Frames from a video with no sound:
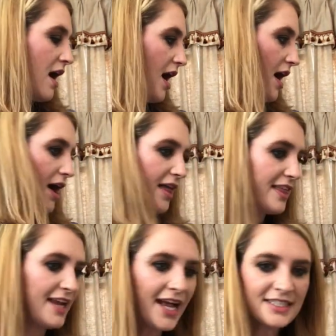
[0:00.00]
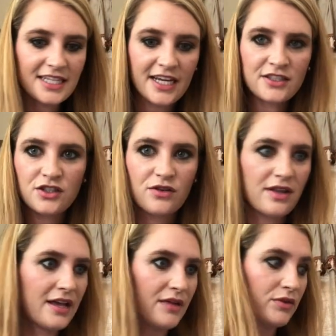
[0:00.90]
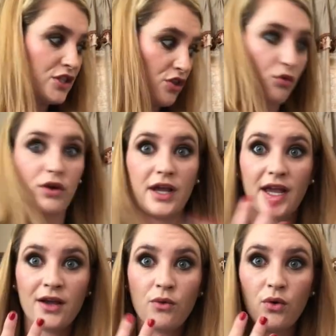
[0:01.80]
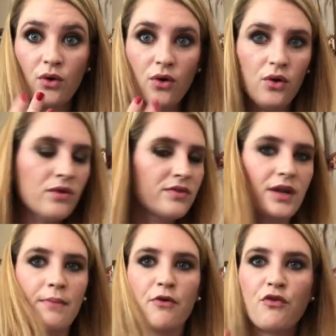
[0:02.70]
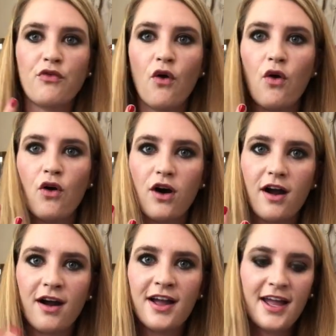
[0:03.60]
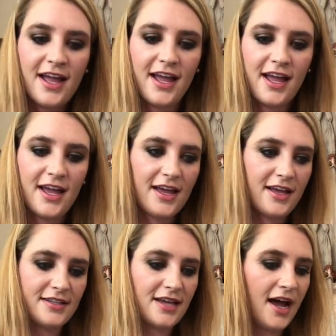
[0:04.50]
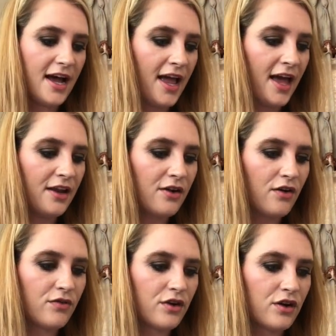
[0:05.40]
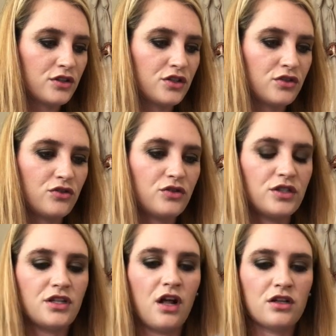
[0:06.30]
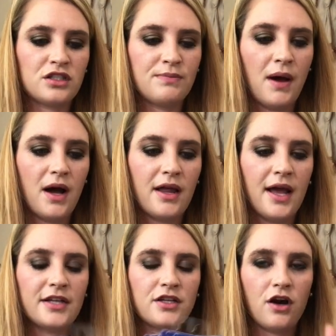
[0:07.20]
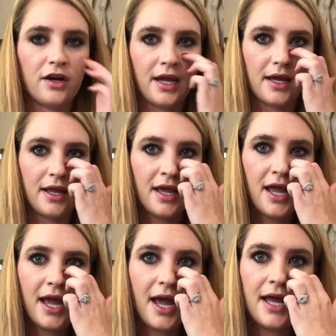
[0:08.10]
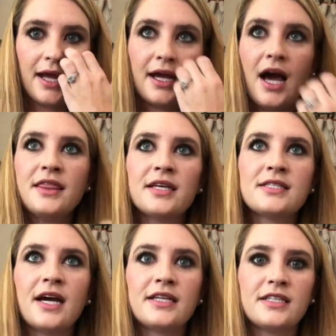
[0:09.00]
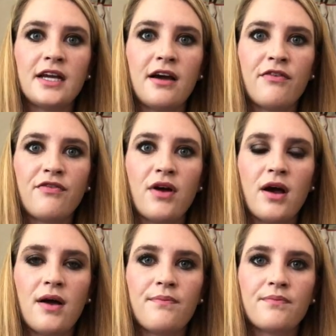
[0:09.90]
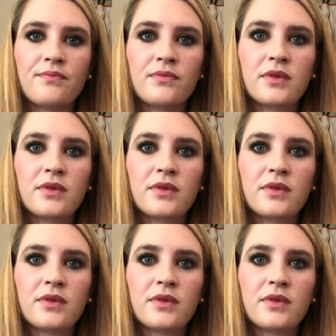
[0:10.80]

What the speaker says: The next thing, so that was 3. Woo. Number 4 is I headed over to the dollar spot at Target, and I got this idea from